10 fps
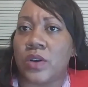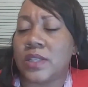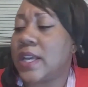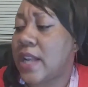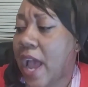
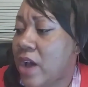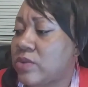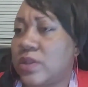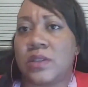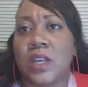10
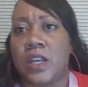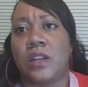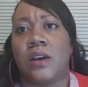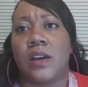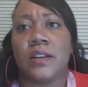ounces
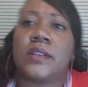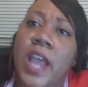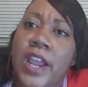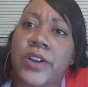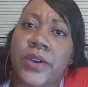in a
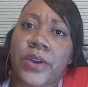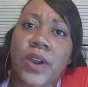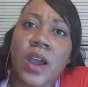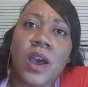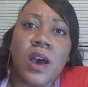
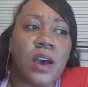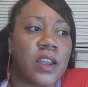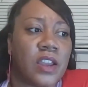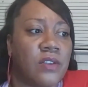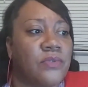container
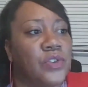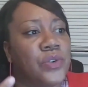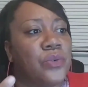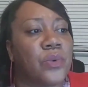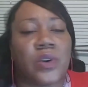if
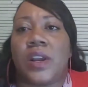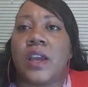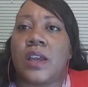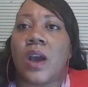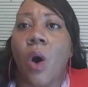you were to
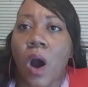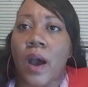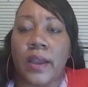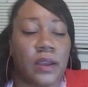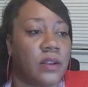get
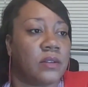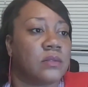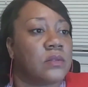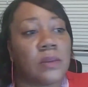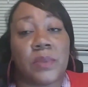caught
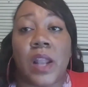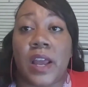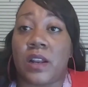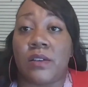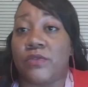in something
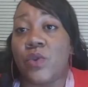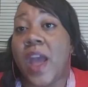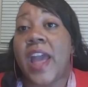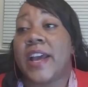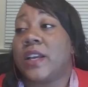like that. If you
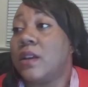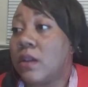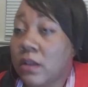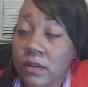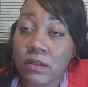had,
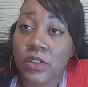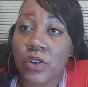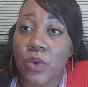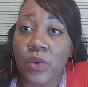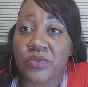
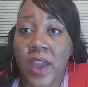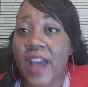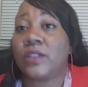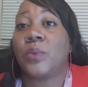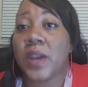if you
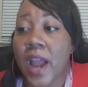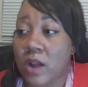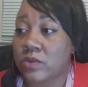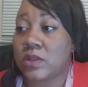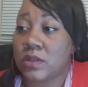had 3
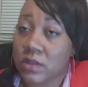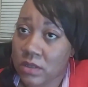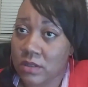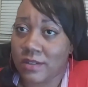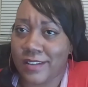ounces,
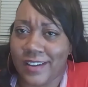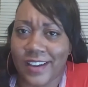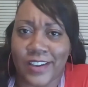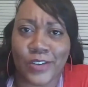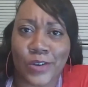
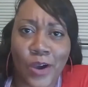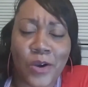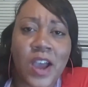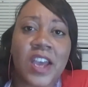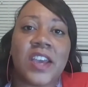
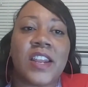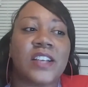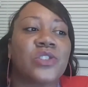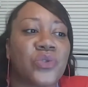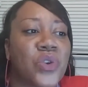and
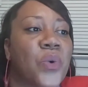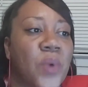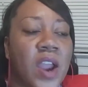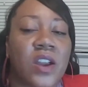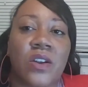that's on your
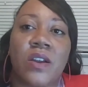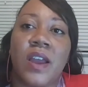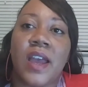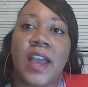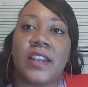record,
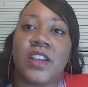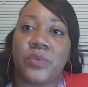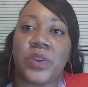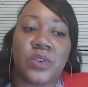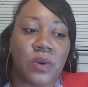and
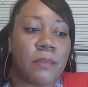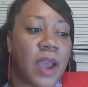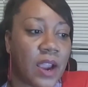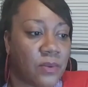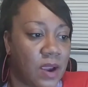then we do a
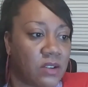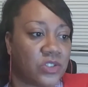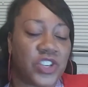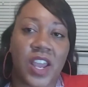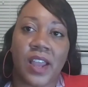
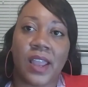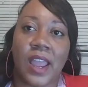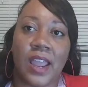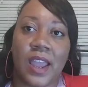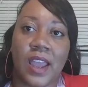background check
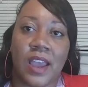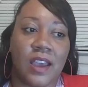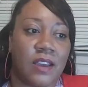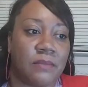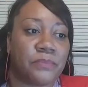
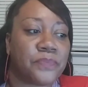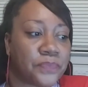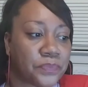and